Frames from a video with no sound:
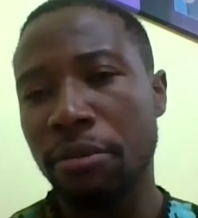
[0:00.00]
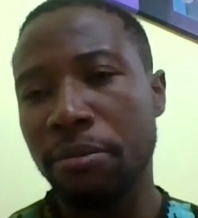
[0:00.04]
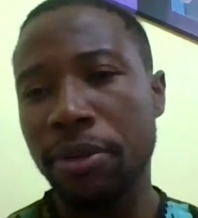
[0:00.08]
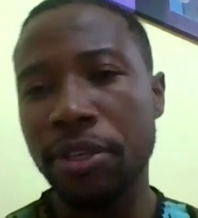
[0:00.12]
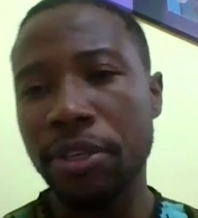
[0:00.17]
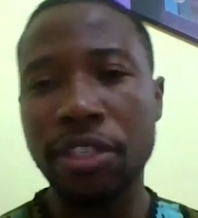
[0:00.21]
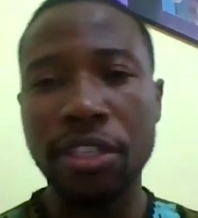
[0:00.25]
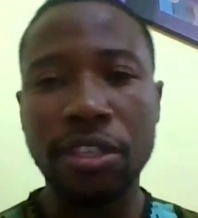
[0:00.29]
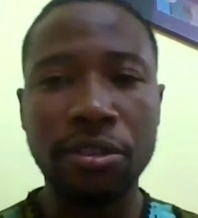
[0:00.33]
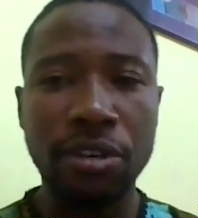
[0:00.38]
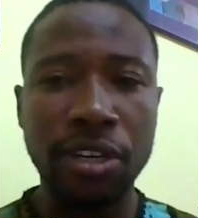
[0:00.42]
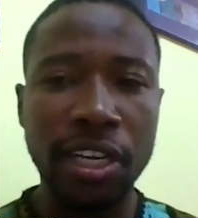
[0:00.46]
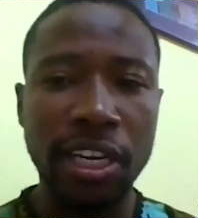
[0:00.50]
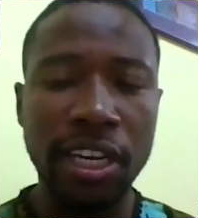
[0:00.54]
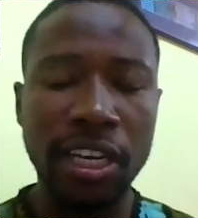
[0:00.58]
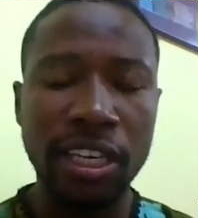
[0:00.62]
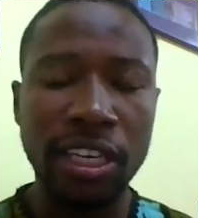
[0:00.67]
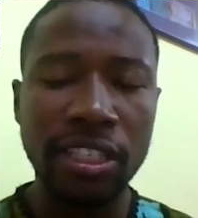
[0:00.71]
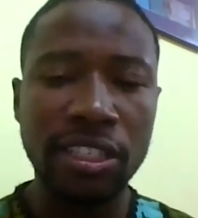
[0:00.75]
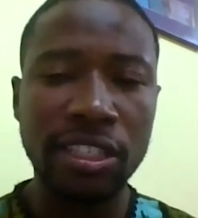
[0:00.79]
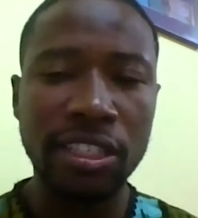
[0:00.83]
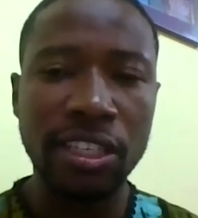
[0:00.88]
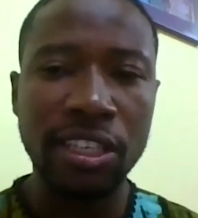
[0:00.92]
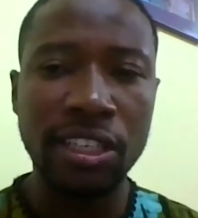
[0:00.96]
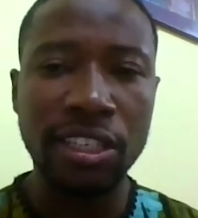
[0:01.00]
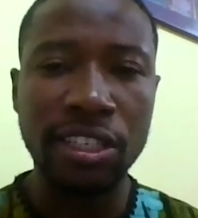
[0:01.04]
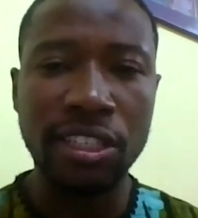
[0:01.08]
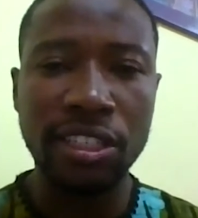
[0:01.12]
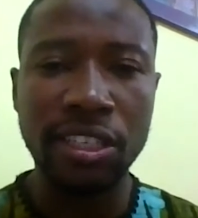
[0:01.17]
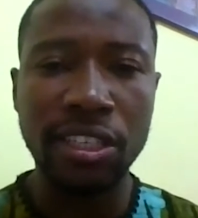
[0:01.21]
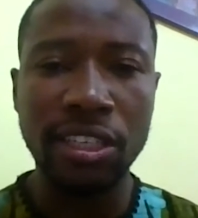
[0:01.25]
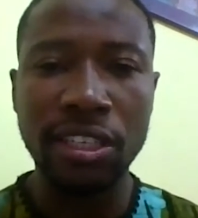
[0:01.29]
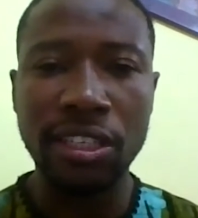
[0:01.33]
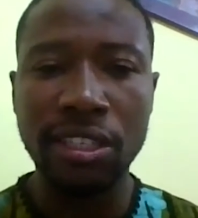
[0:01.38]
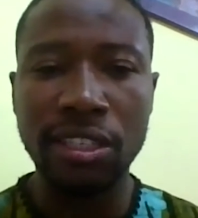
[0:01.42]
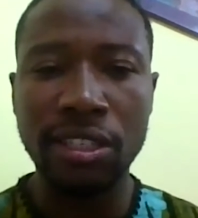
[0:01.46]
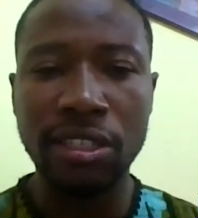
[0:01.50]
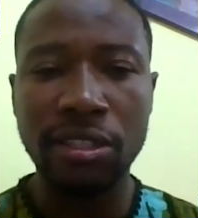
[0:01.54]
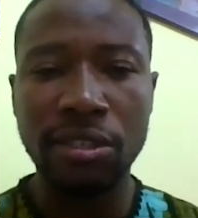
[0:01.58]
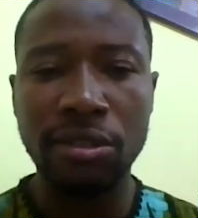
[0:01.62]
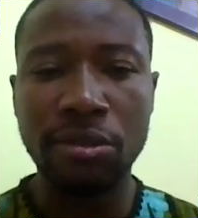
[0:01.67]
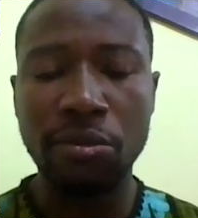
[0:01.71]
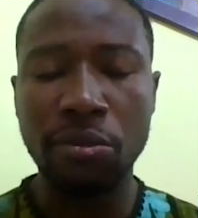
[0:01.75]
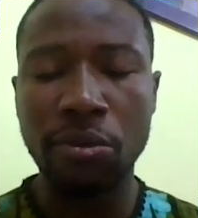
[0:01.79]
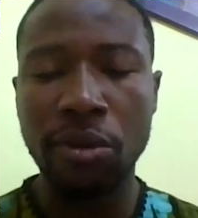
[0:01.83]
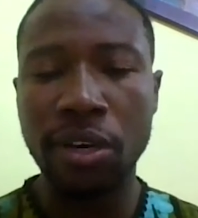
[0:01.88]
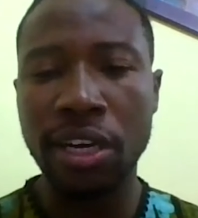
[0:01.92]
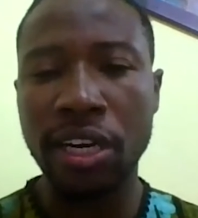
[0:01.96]
patient
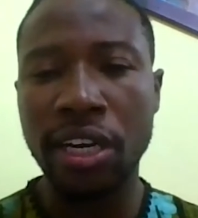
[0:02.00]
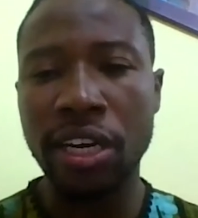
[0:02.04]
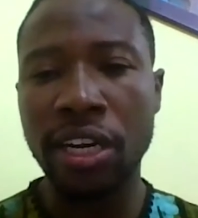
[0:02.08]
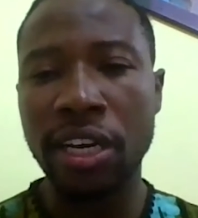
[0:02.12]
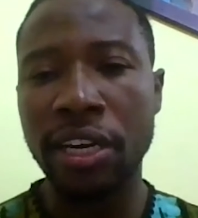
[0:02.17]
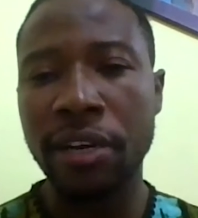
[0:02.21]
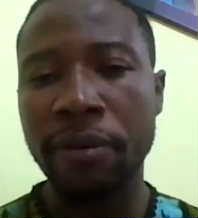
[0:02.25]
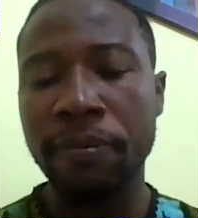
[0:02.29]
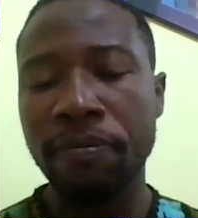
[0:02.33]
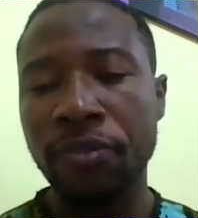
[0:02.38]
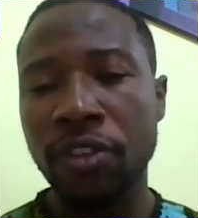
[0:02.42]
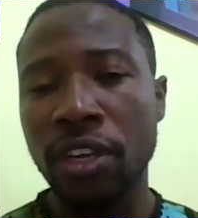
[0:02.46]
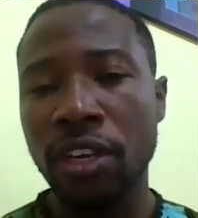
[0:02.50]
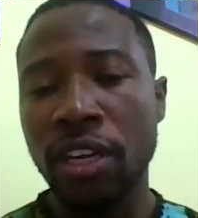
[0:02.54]
organizations, where